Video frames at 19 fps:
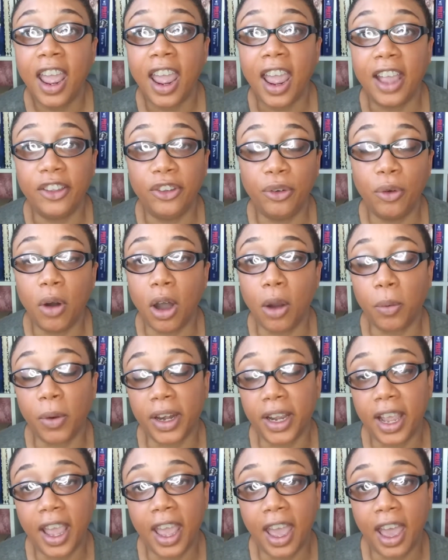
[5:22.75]
and you
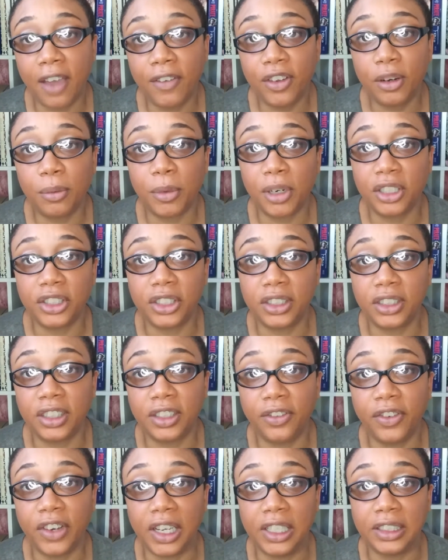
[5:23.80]
already have an
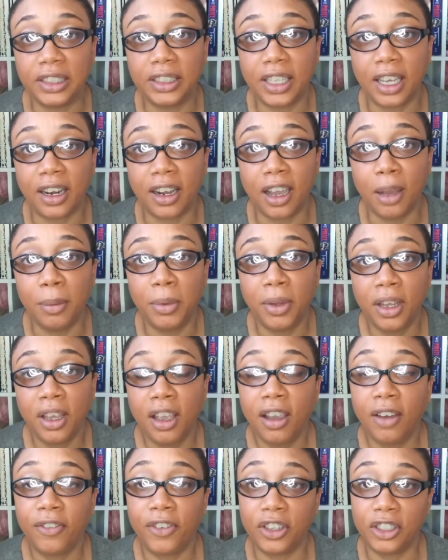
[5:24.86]
emergency fund set up,
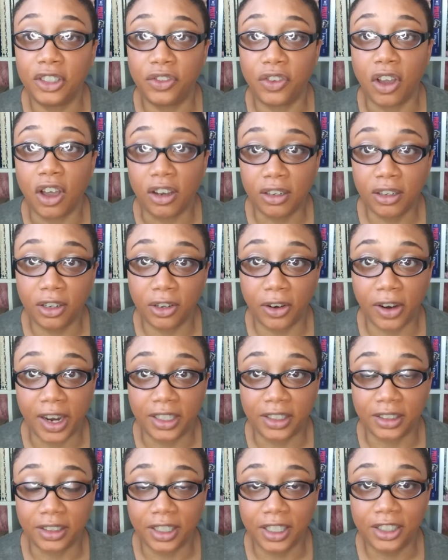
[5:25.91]
first of all,
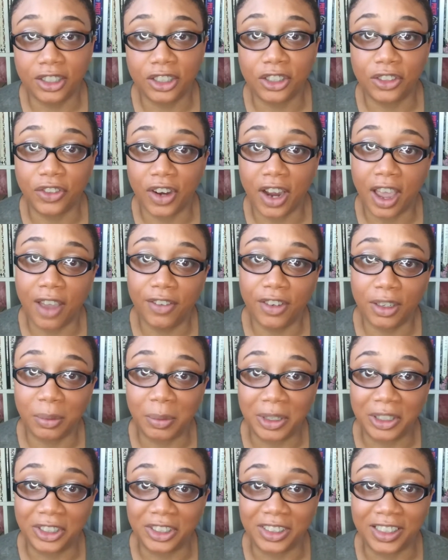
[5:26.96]
congratulations for having an
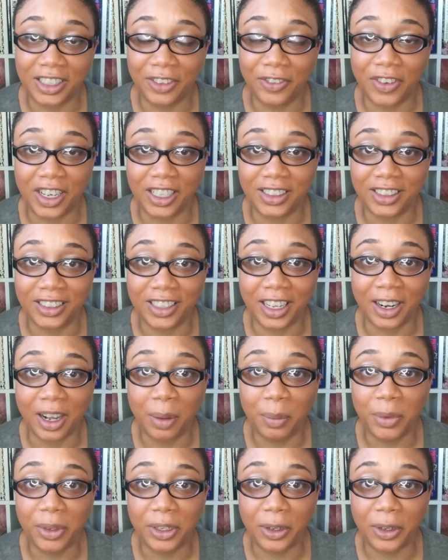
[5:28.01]
emergency fund set up.